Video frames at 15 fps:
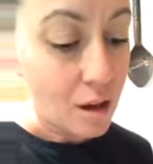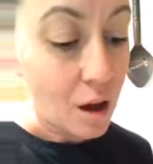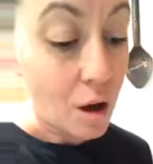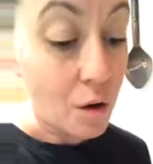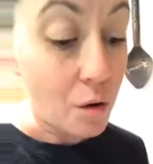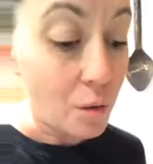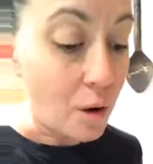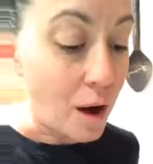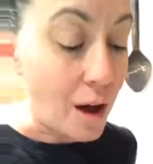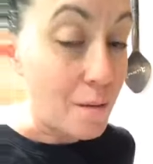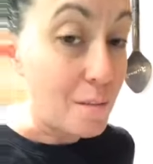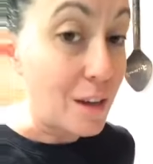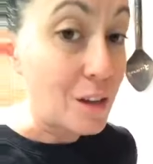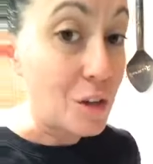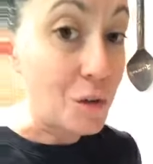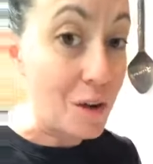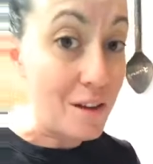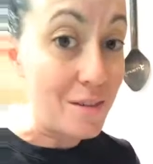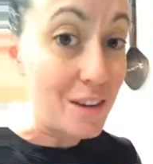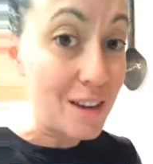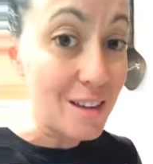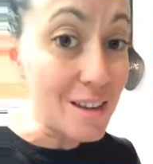Oh, I made
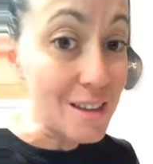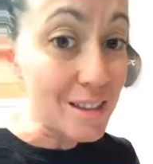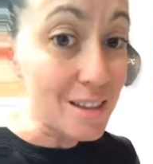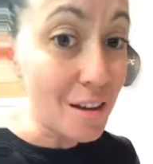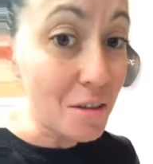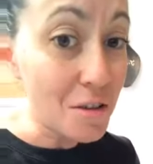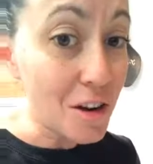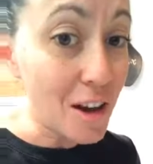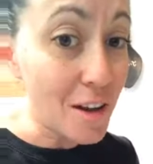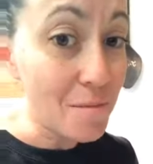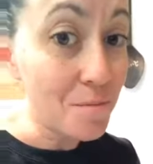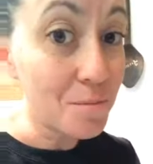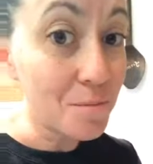gravy in this the other day.